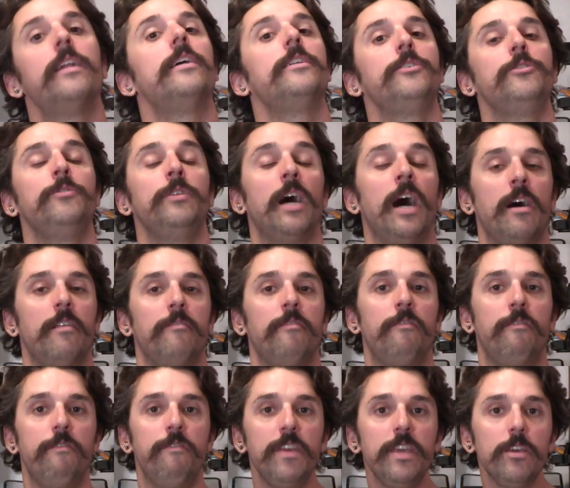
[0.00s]
I do not
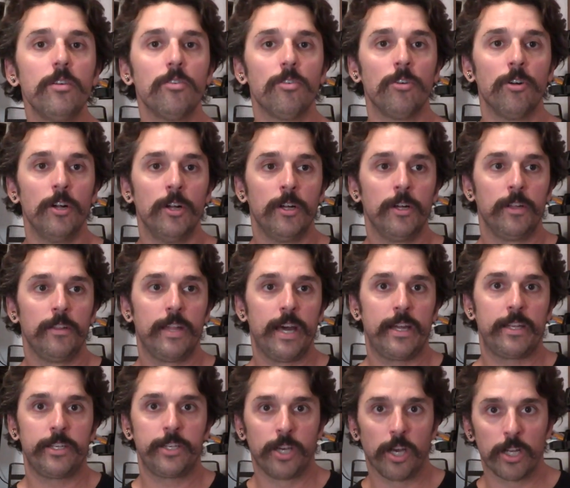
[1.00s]
feel
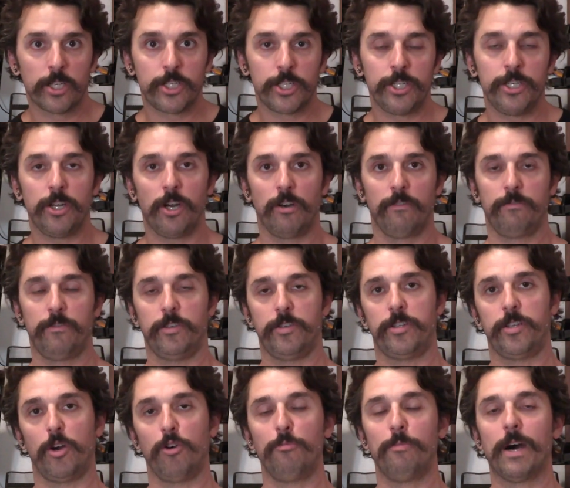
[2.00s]
that touching of the
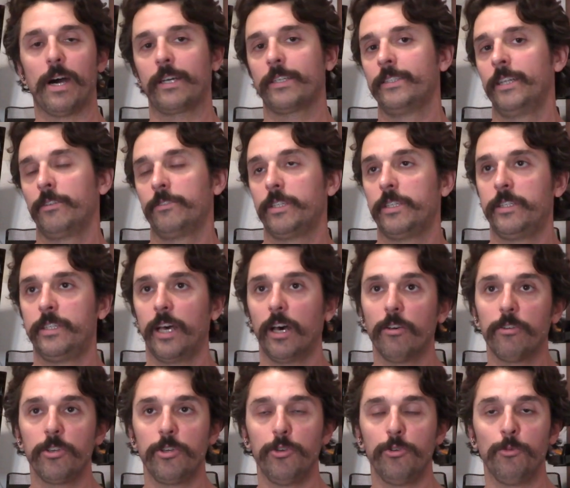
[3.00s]
toe box. Now, to
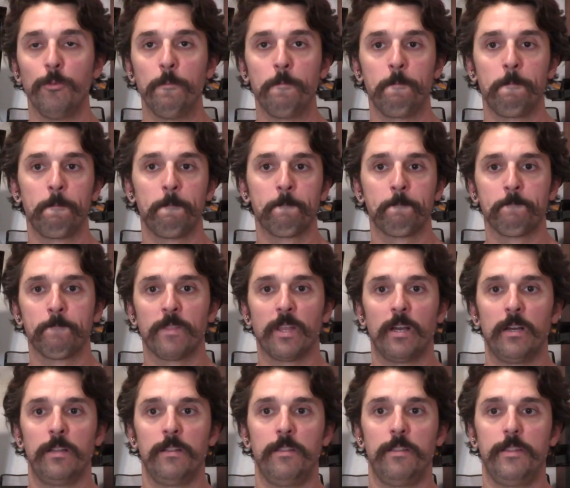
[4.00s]
tell you,
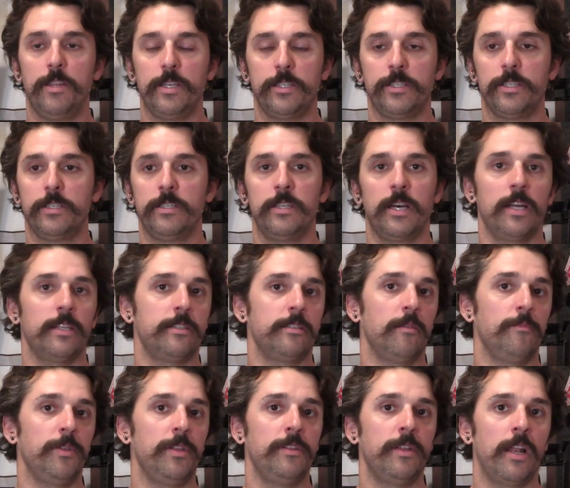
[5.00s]
this is not
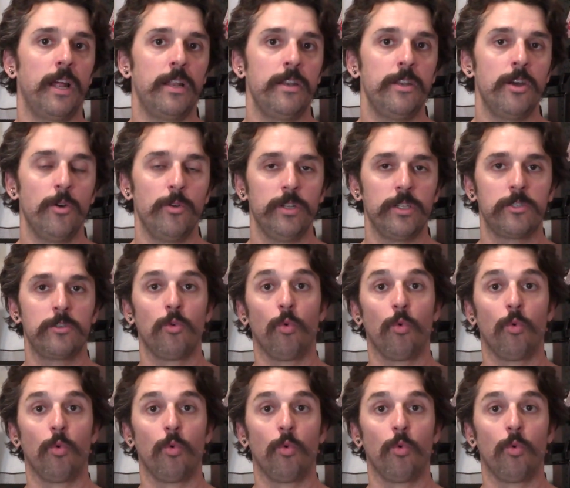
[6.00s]
something that I noticed